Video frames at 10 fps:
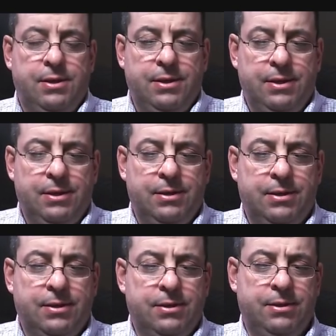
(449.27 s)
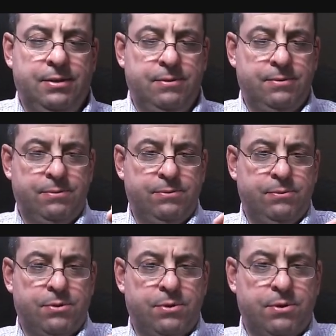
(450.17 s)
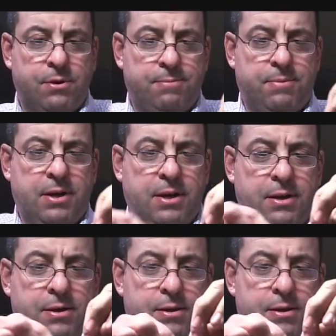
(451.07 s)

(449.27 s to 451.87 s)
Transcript: and we'll start by